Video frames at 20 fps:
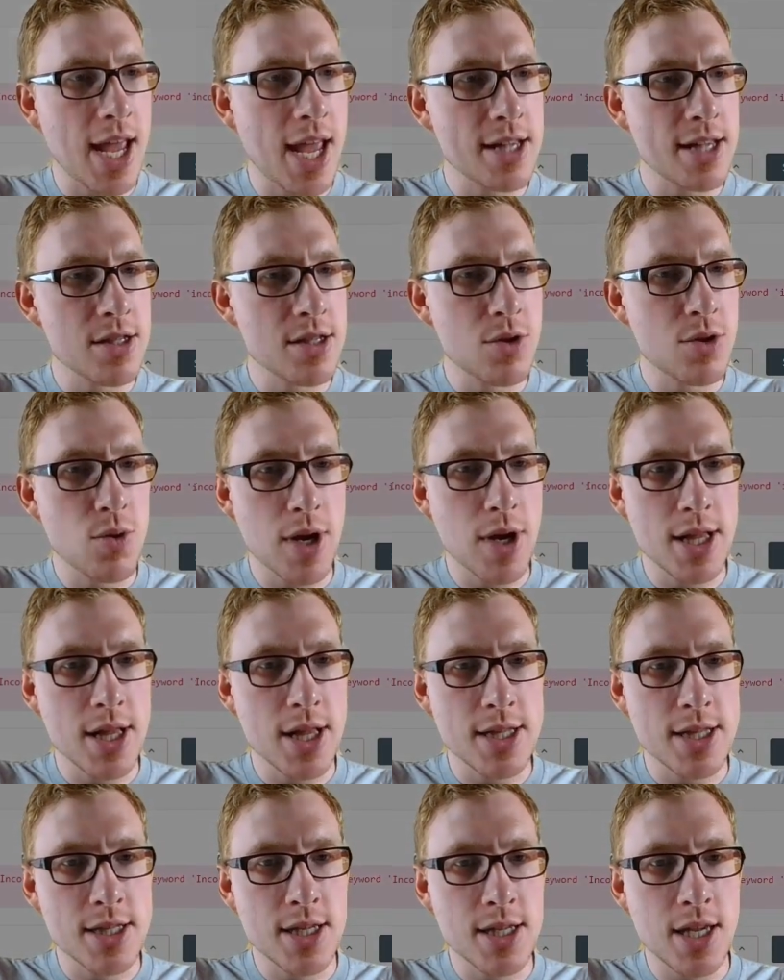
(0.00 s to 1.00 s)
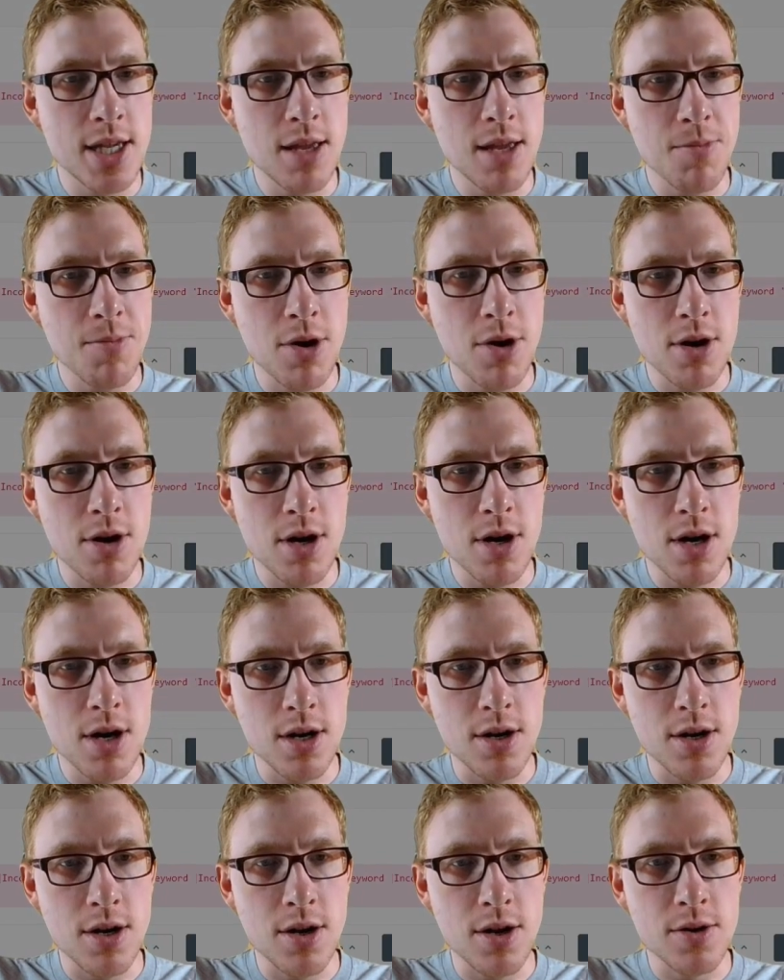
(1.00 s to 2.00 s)
SQL
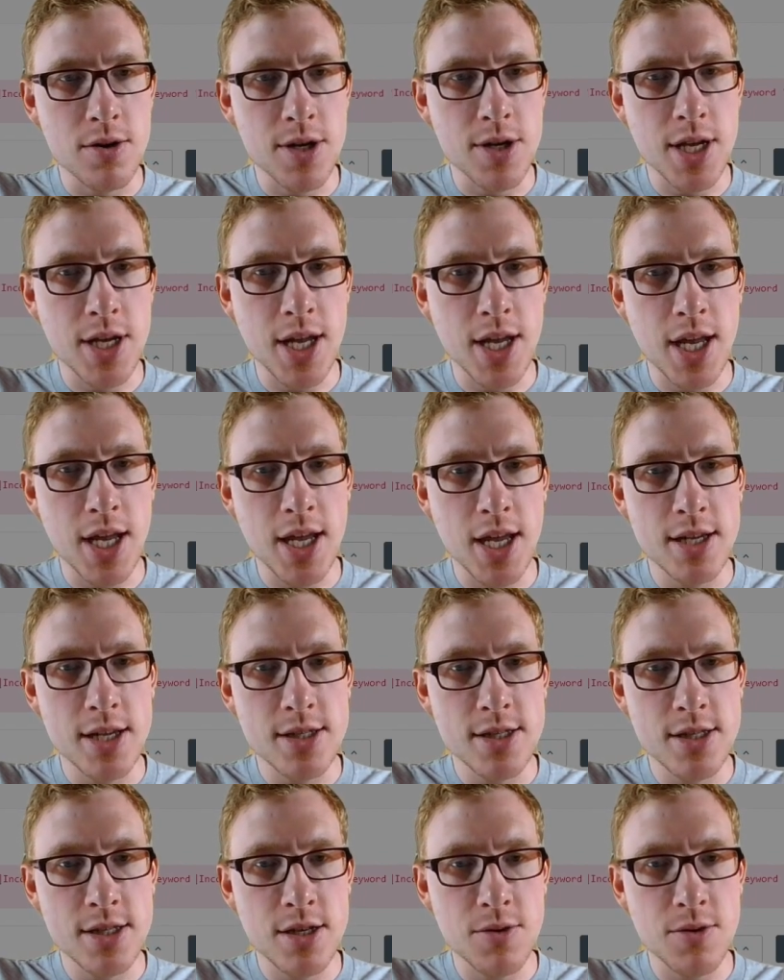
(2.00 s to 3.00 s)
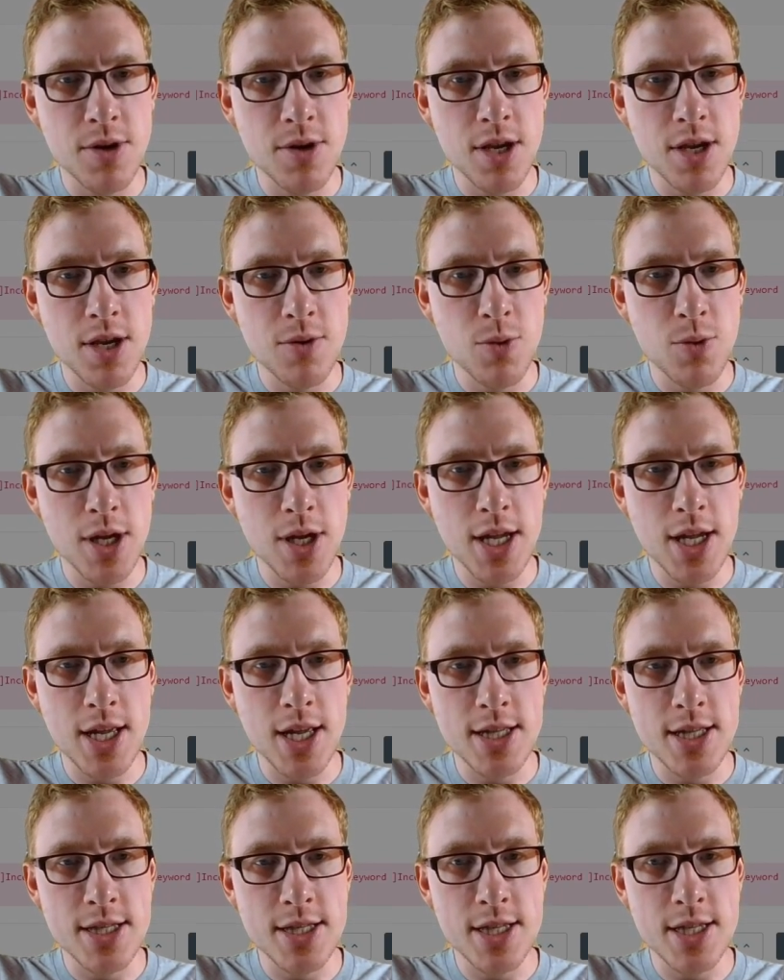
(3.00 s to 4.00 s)
schema. Okay, so here we
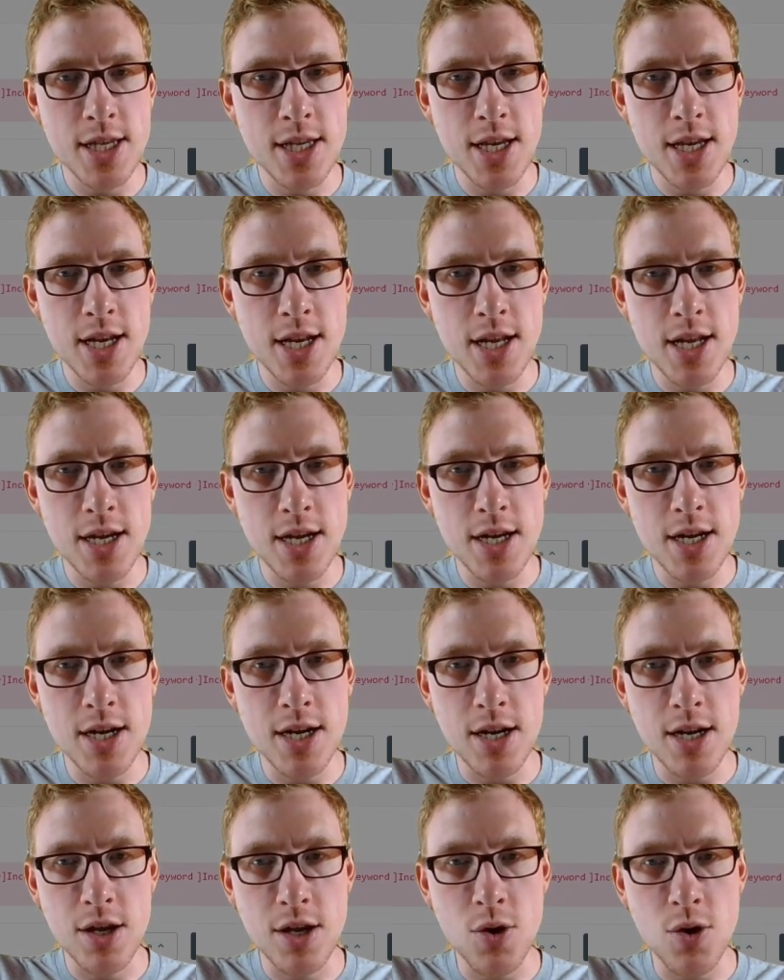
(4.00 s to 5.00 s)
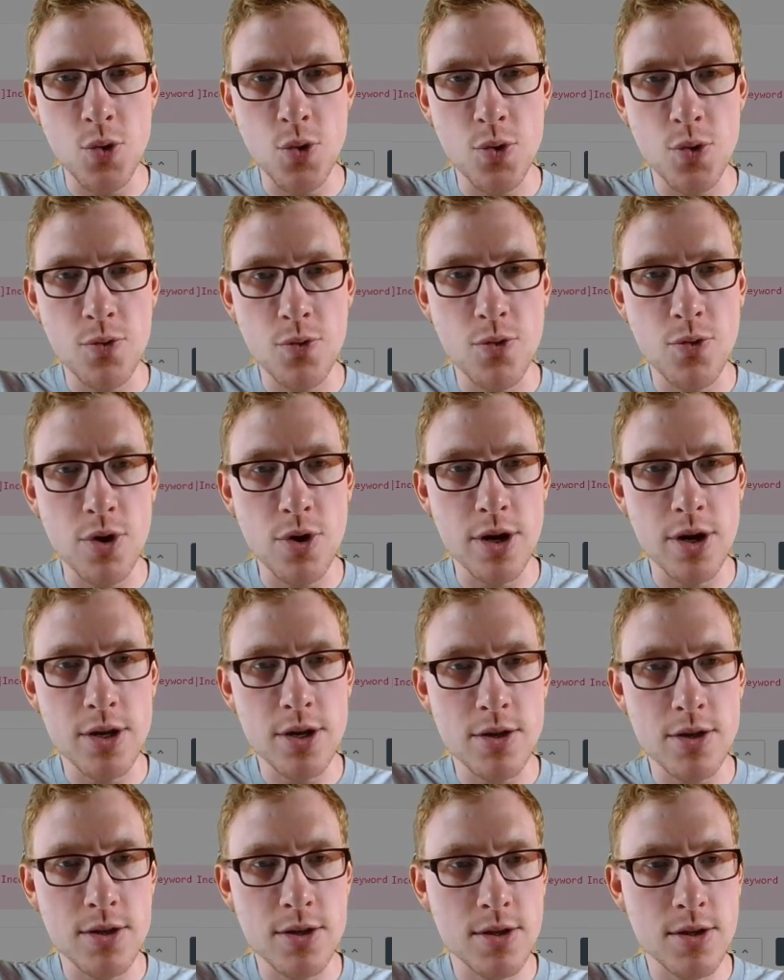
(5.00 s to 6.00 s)
can see the code for
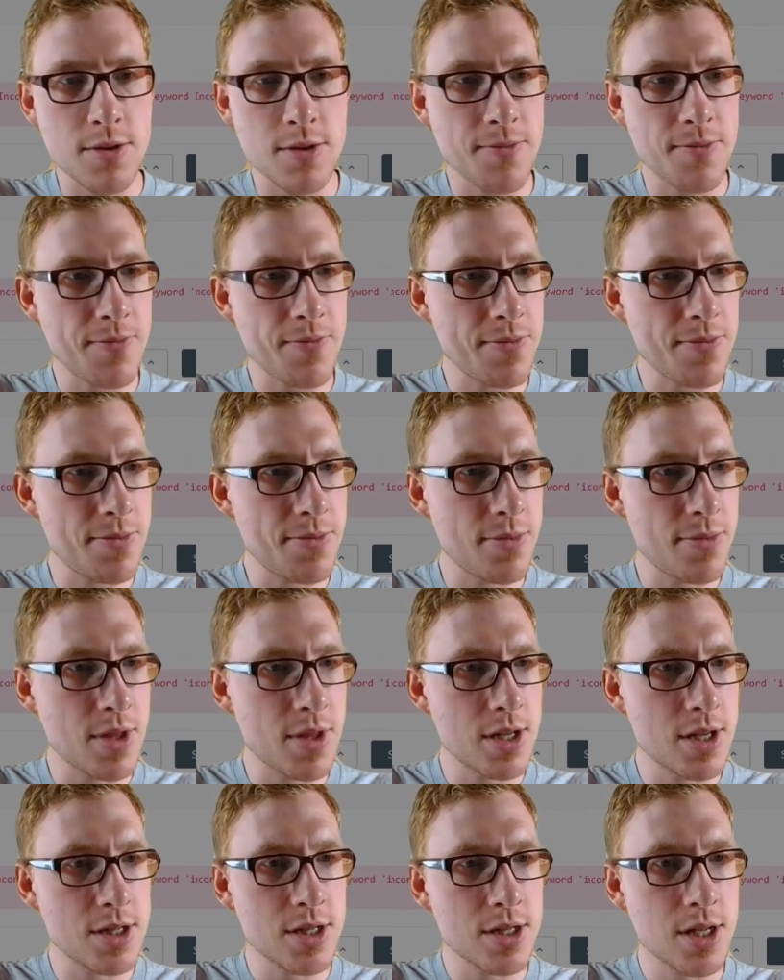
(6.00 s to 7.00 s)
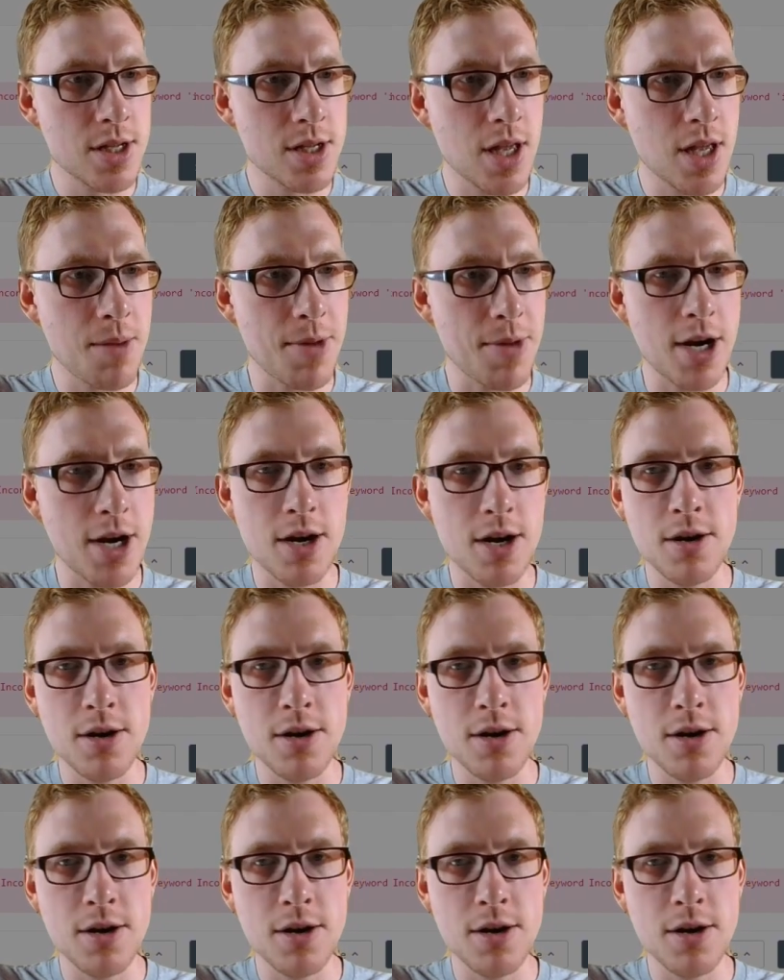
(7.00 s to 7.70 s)
this schema.